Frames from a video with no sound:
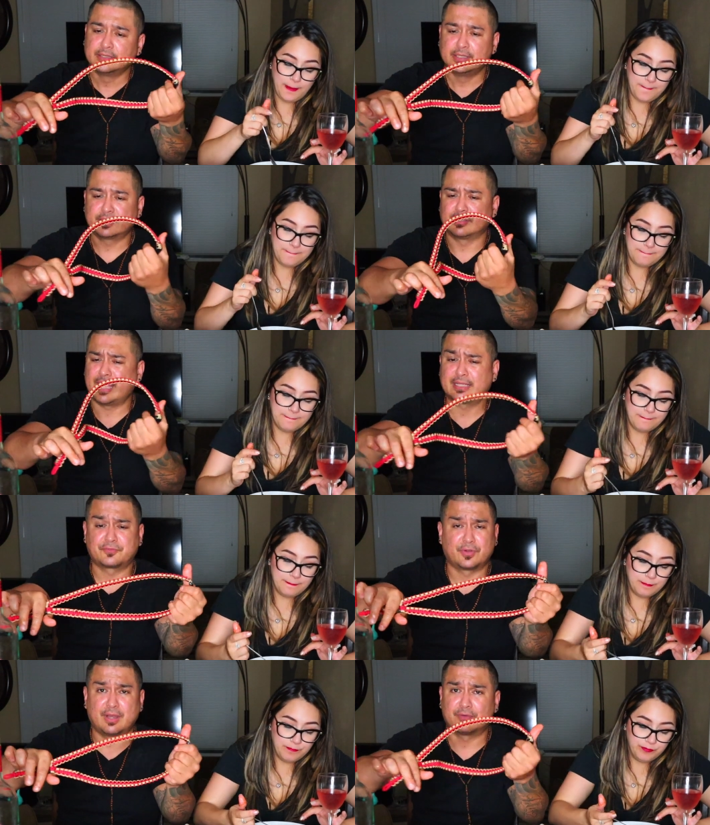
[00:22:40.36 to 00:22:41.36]
Speaker 1: This will
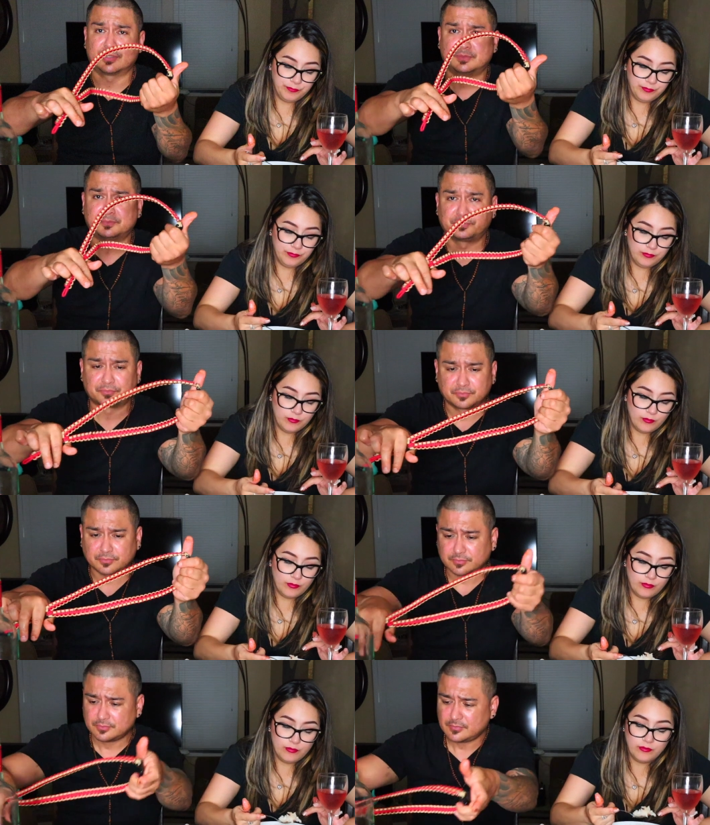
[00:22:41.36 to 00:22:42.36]
last forever.
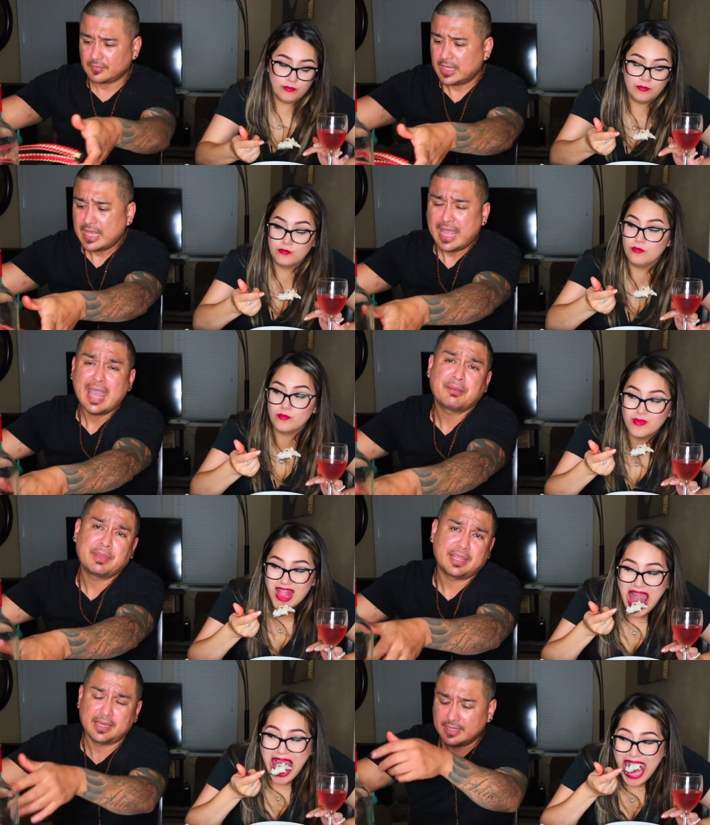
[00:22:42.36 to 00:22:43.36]

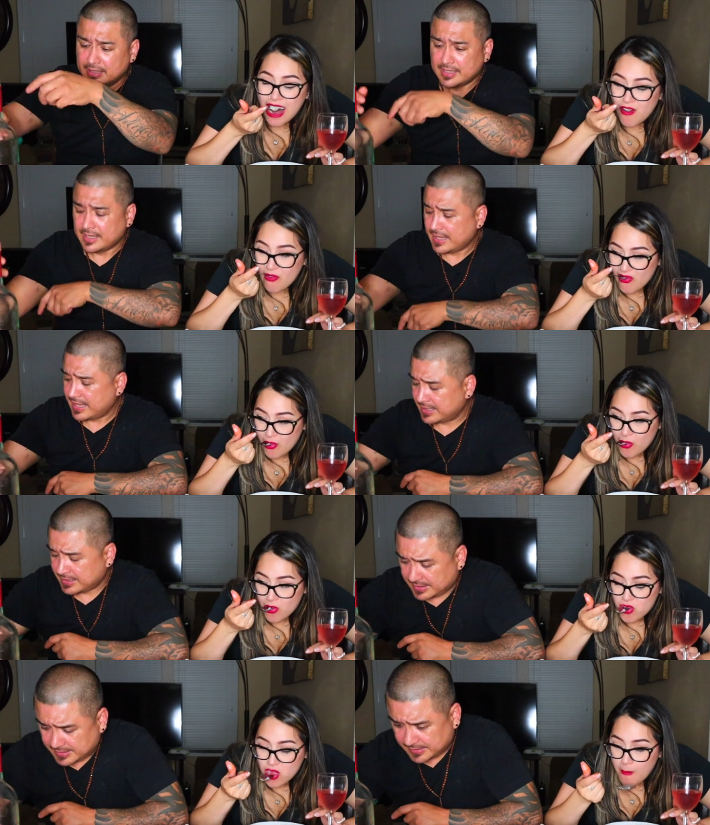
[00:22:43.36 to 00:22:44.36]
Handmade.
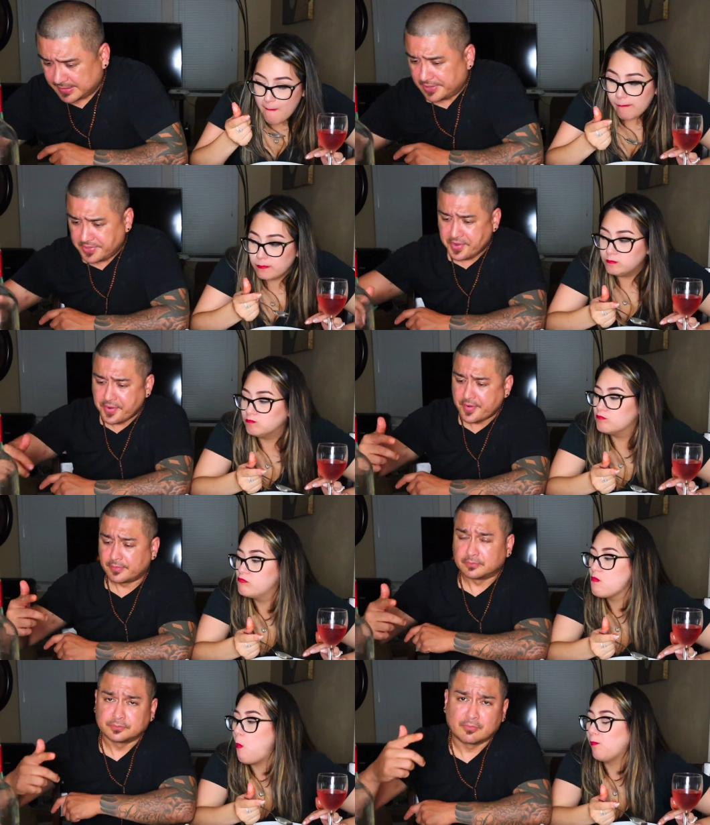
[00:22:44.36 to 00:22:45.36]
And uh,
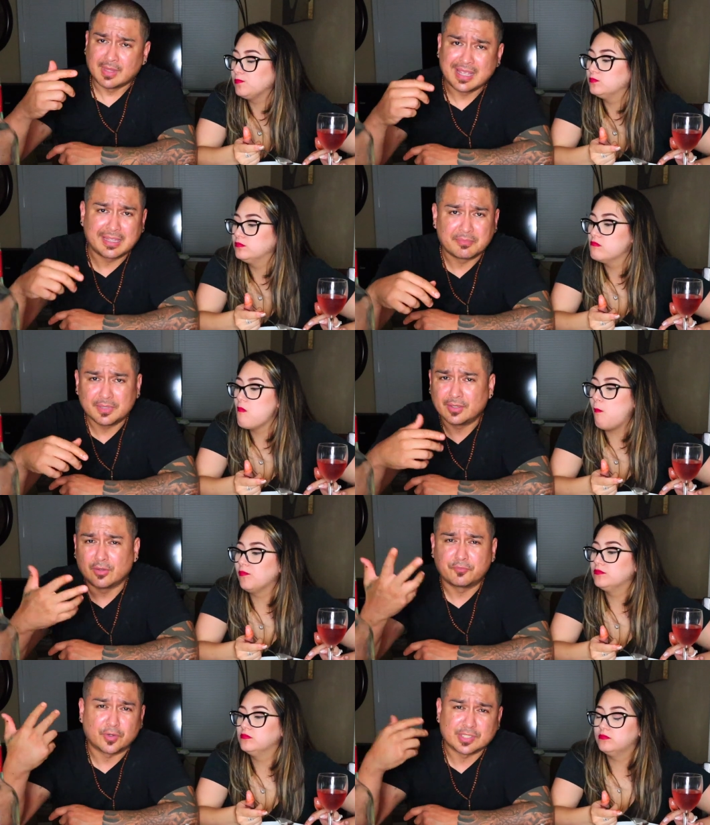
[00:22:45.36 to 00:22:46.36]
he can, you
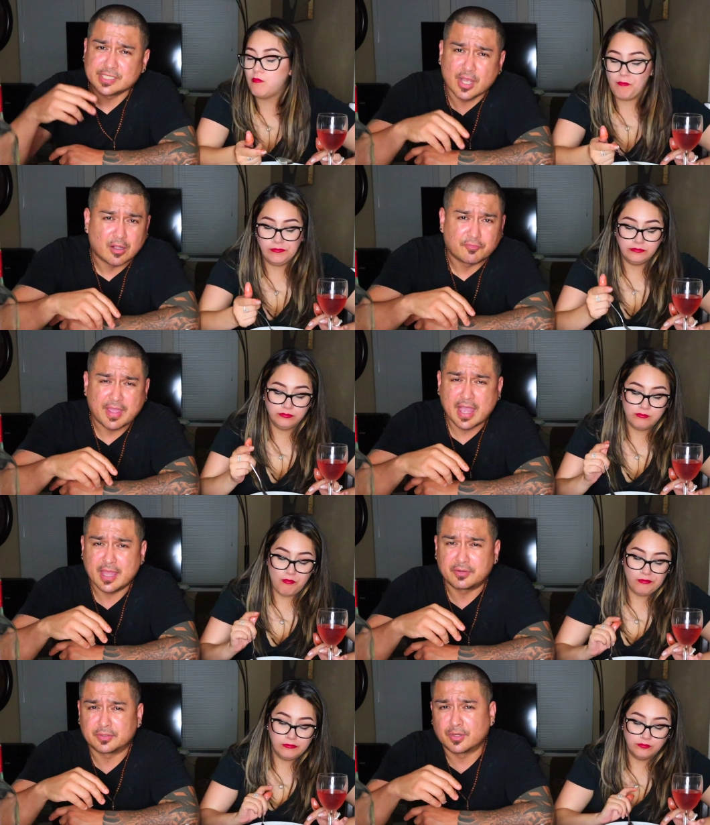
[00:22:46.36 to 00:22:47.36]
know, if you're a Seahawk
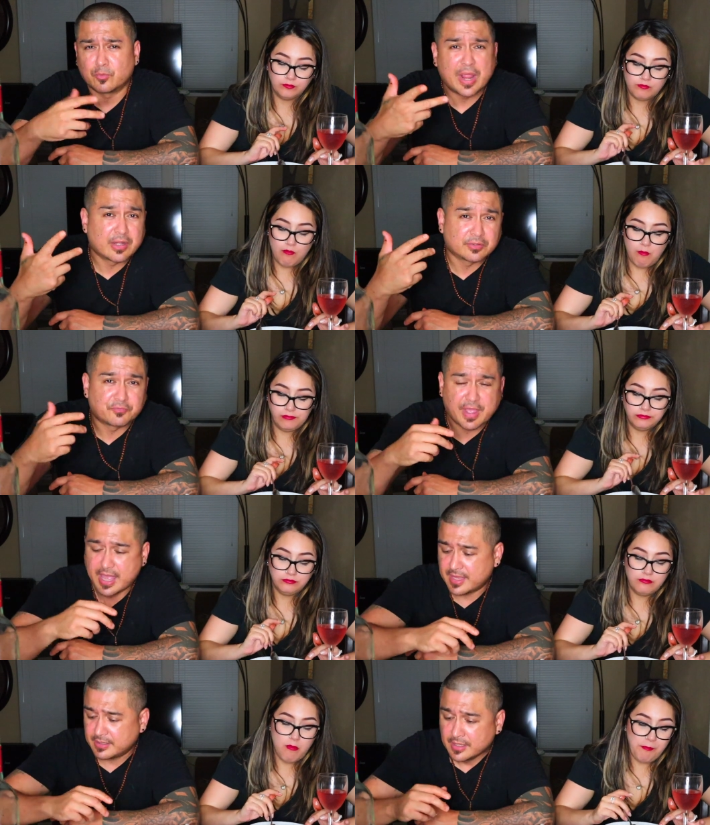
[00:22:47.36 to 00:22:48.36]
fan or a Raiders
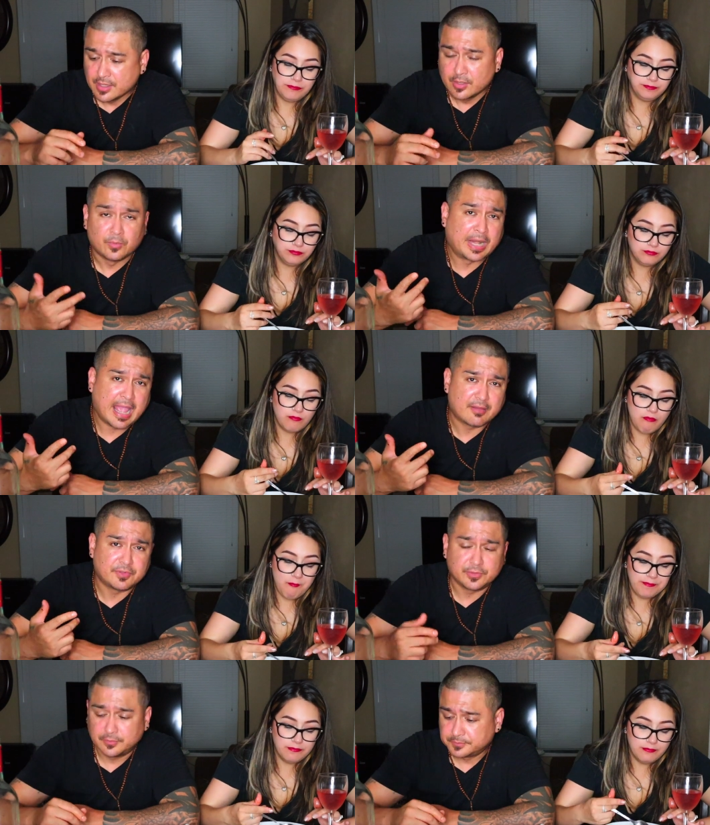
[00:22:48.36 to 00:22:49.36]
fan, what
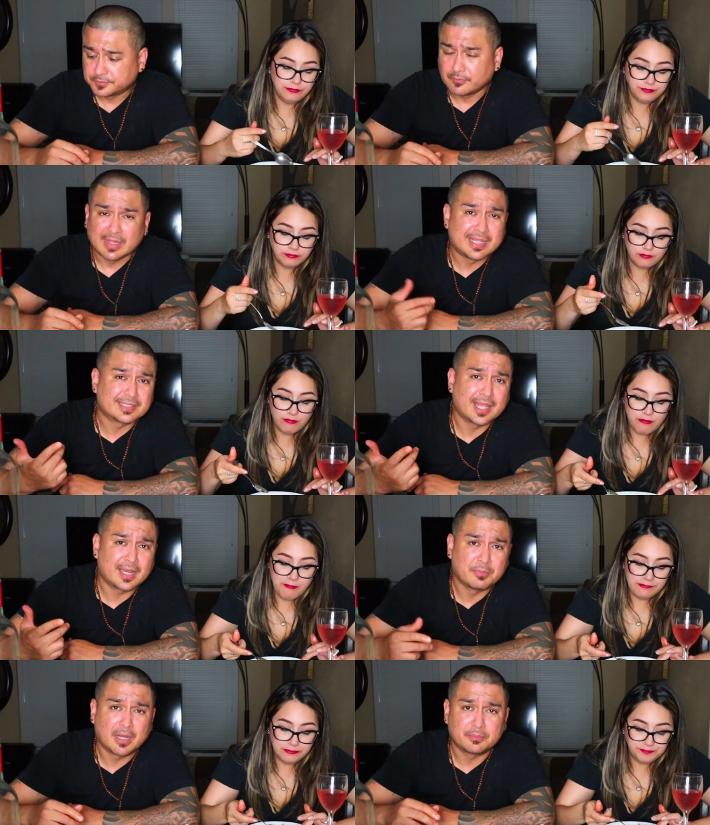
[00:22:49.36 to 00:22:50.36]
have you, just
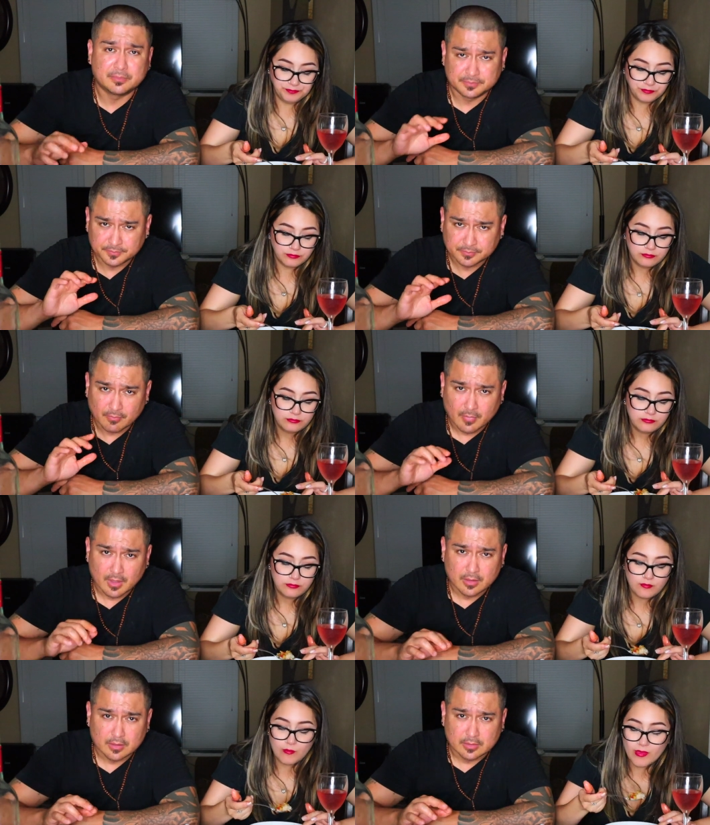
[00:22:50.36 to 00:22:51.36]
hit him up.
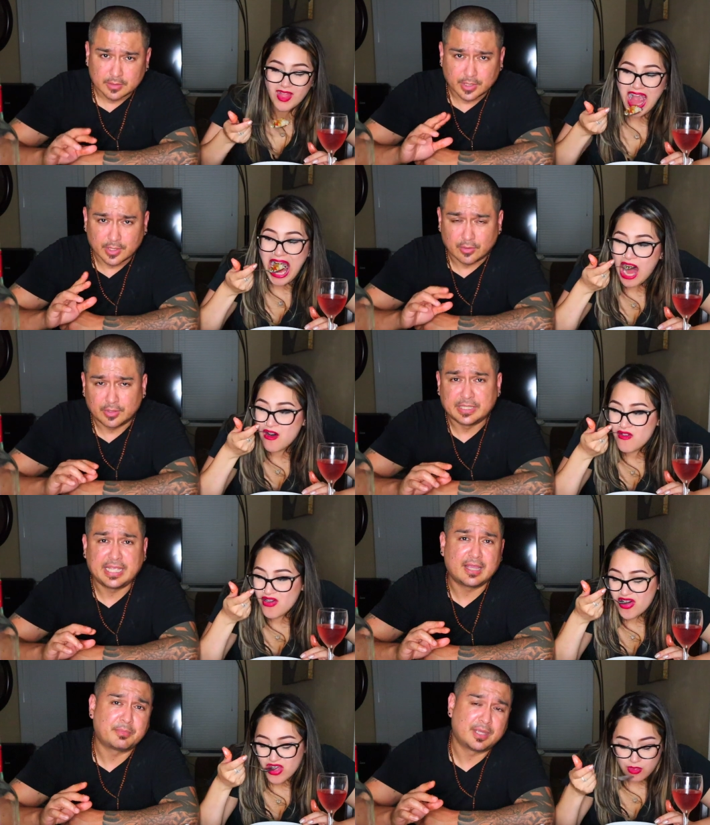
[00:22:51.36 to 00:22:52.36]
You know,
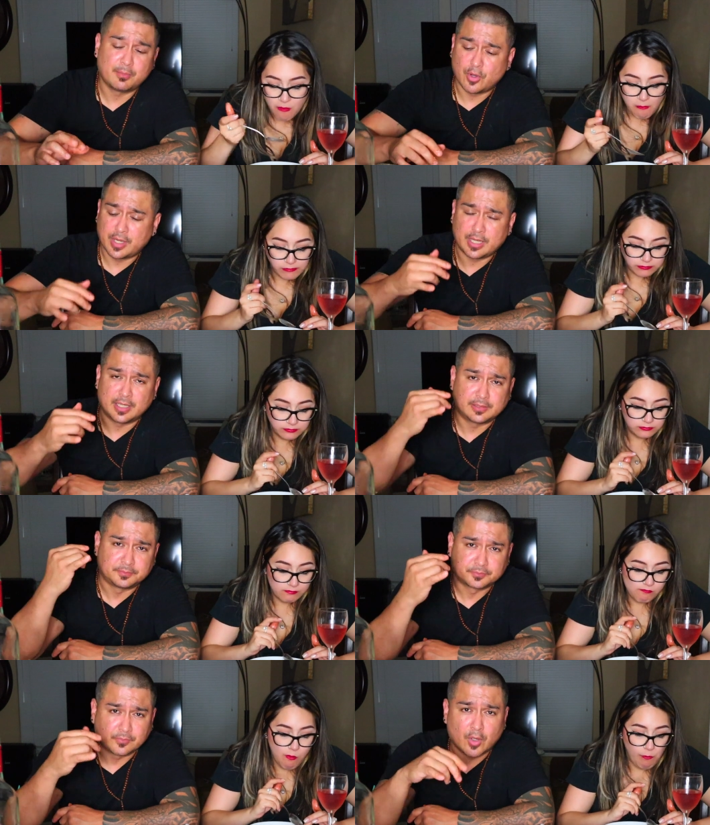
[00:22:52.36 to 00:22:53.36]
DM him on uh,
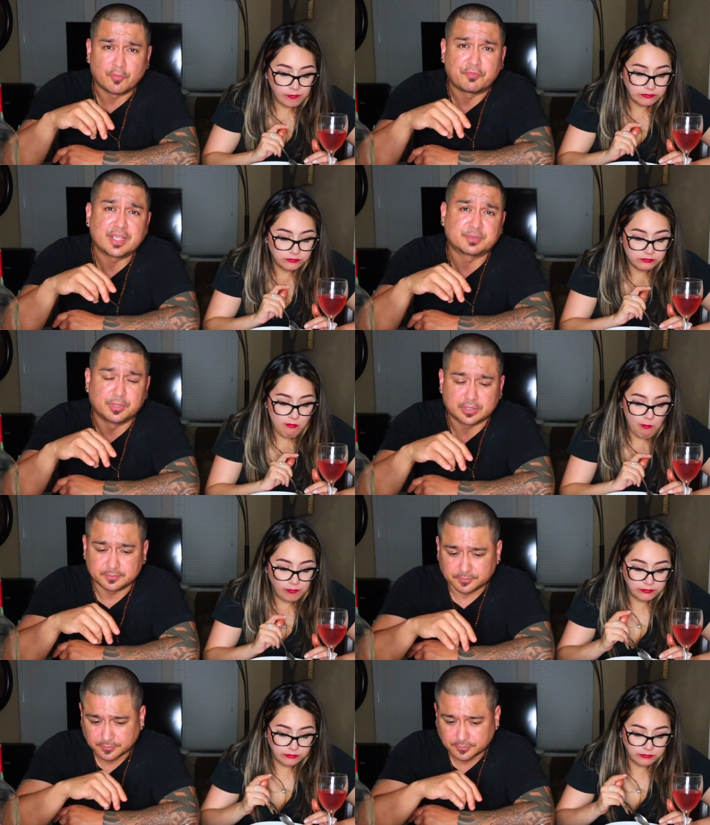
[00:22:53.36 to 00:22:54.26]
on Facebook.